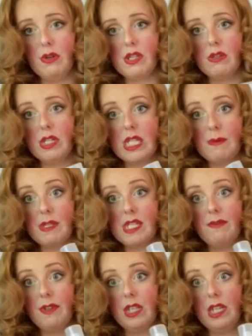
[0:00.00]
so it's
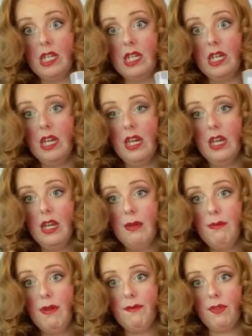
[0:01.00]
specifically
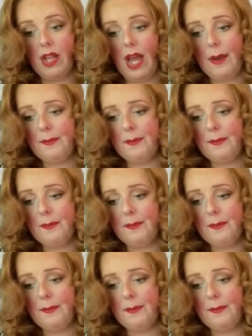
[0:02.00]
meant for that.